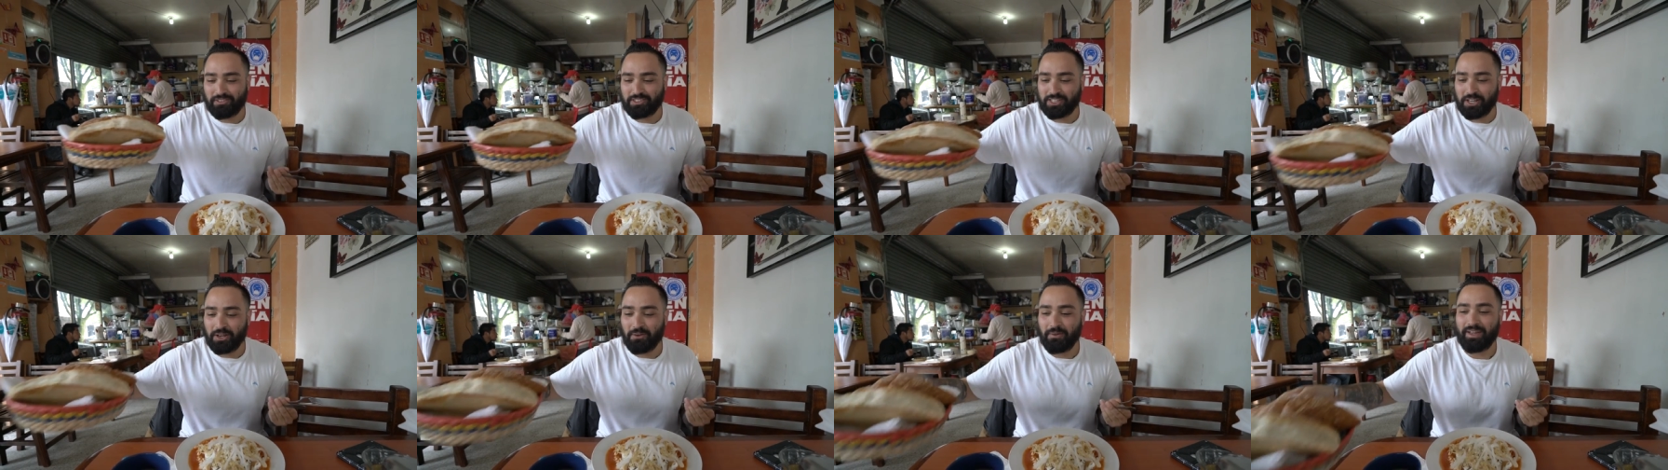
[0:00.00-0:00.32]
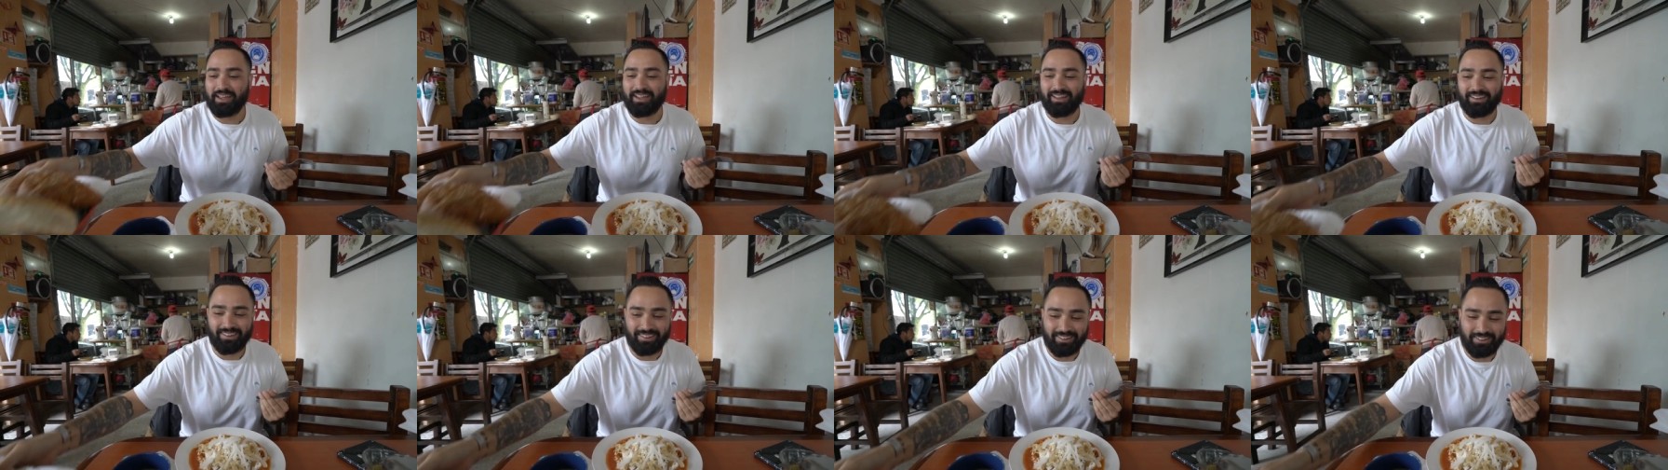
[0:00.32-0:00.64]
So
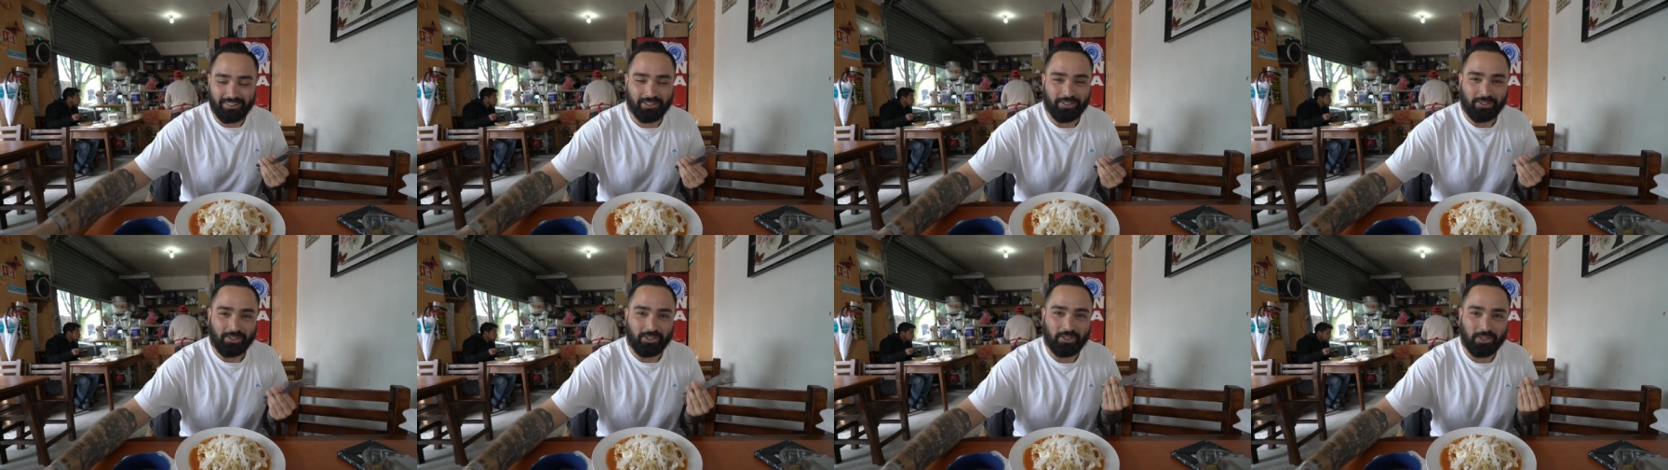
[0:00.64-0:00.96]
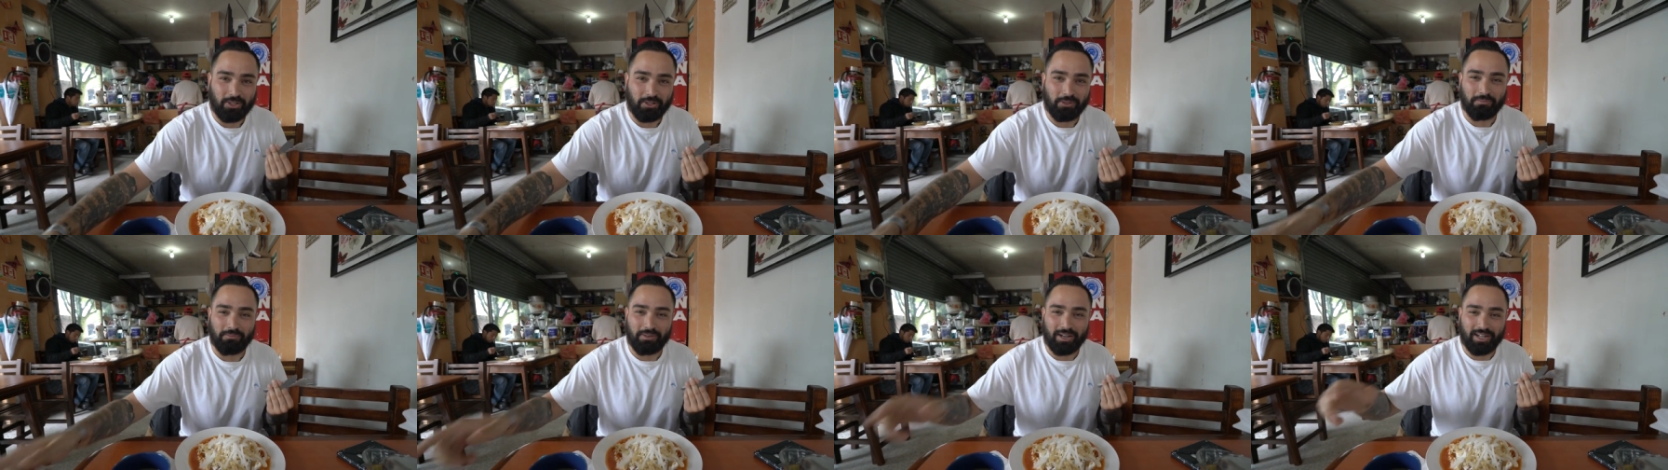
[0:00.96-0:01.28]
a little
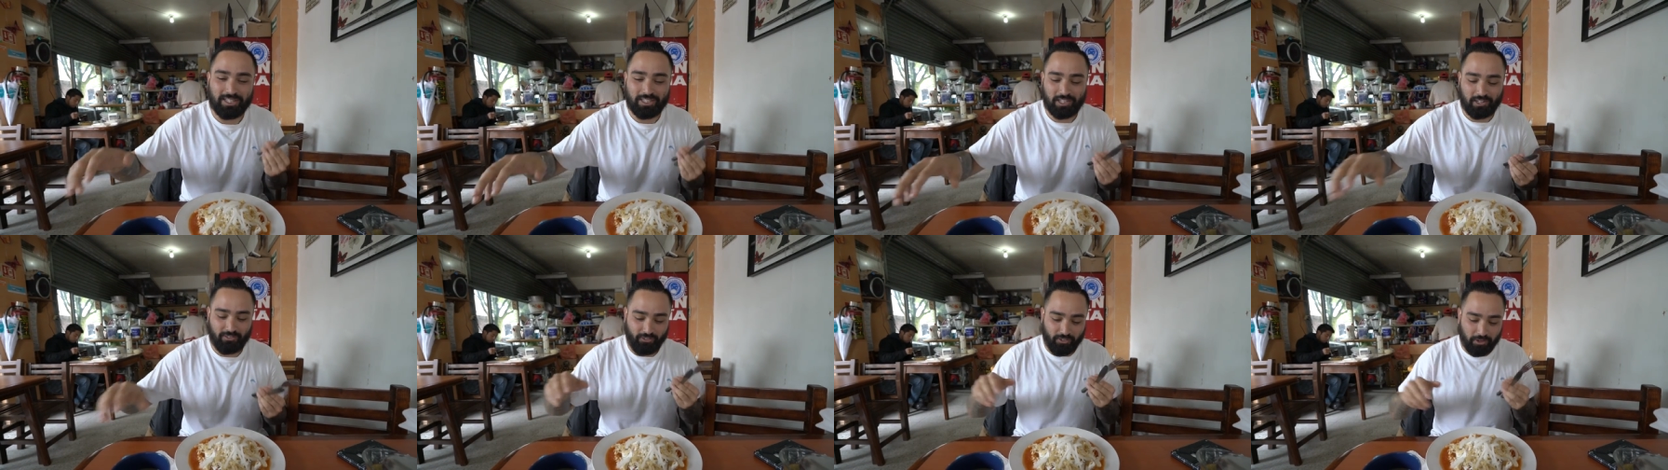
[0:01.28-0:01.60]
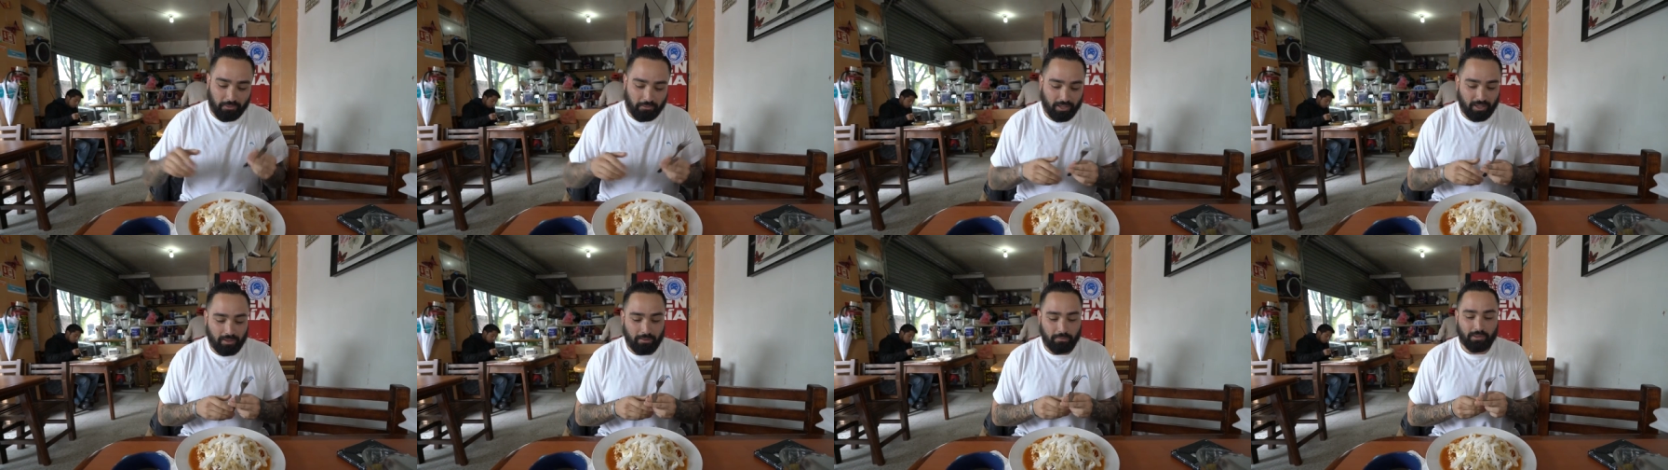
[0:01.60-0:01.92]
too much for
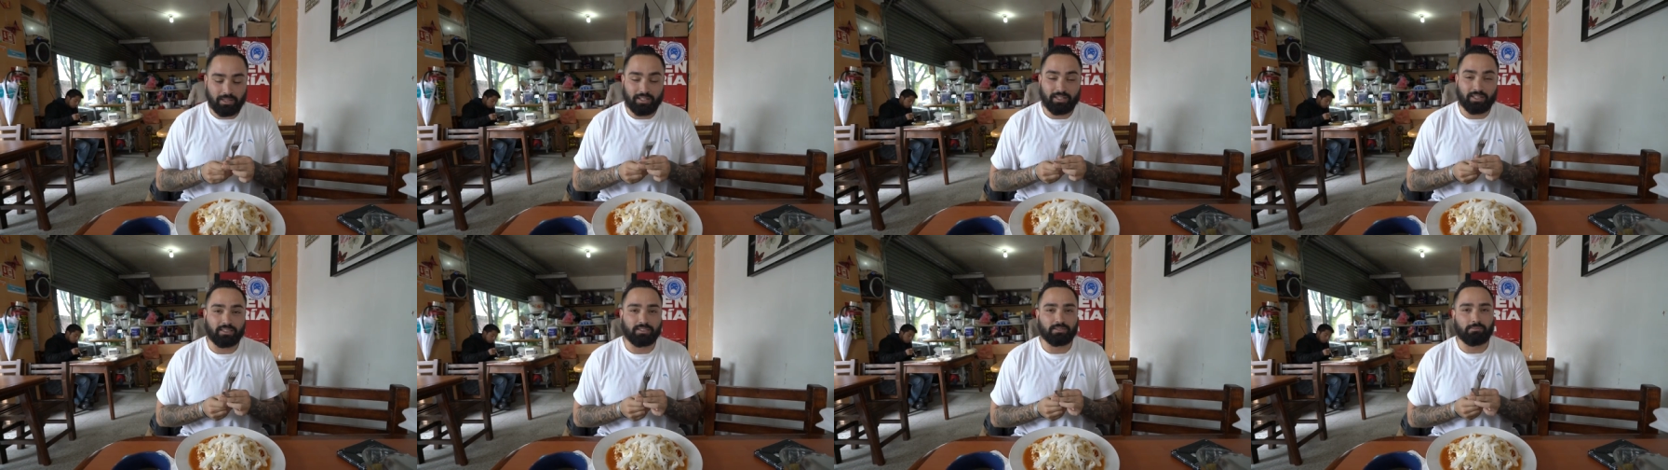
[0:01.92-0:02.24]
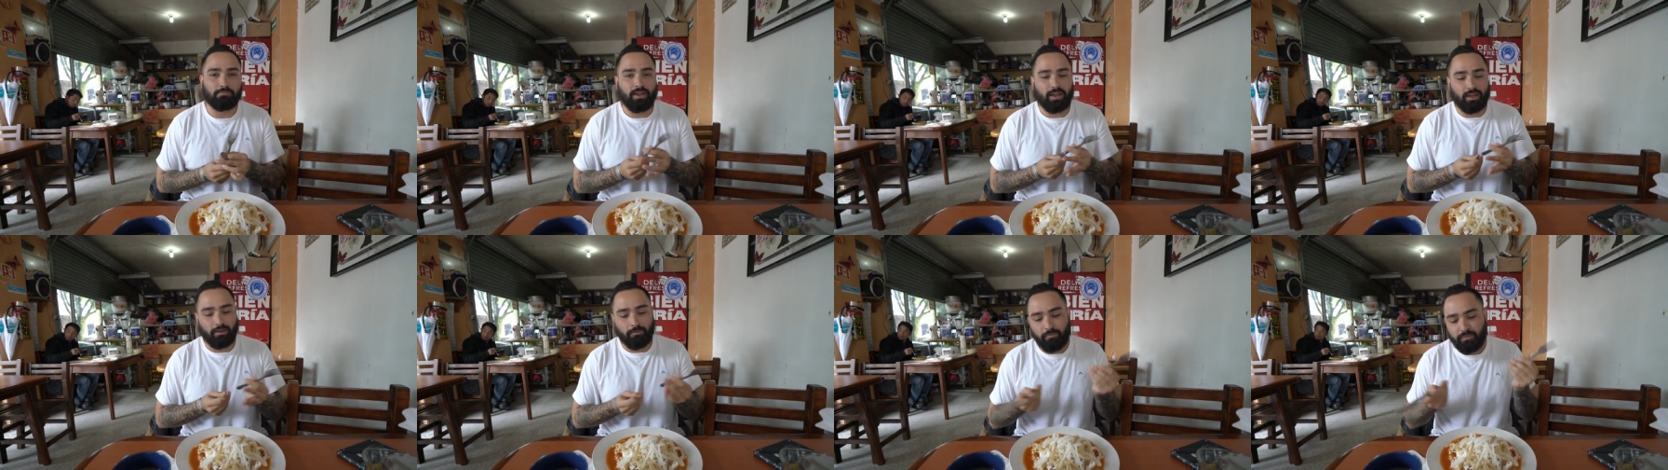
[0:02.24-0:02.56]
me because
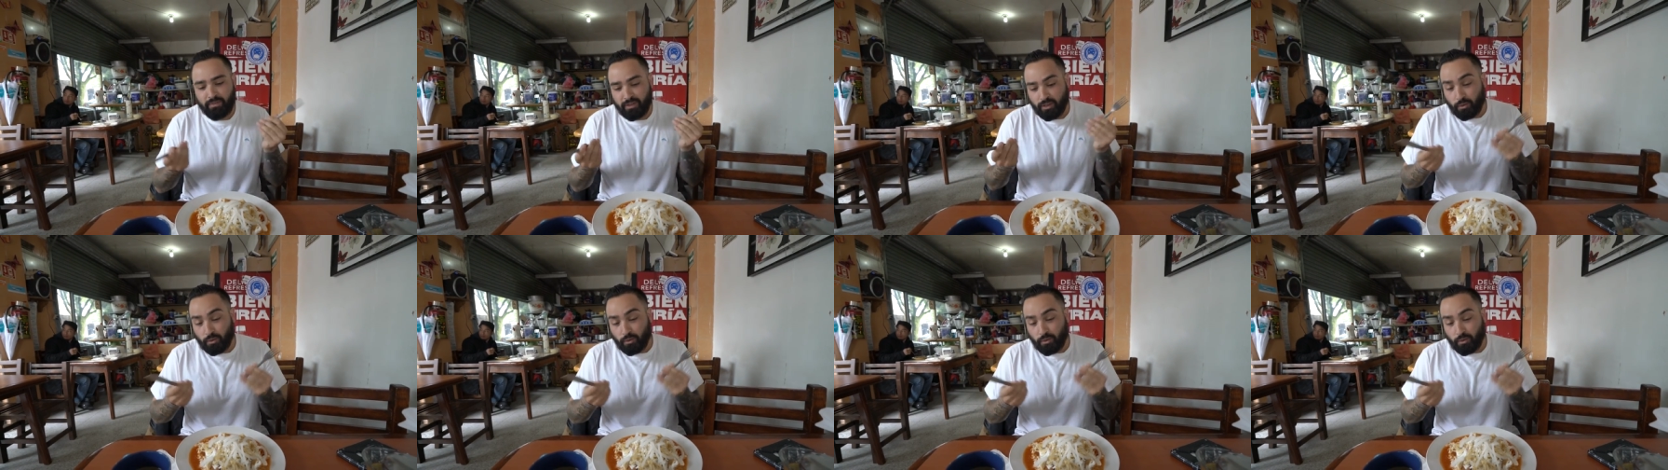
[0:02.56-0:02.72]
man,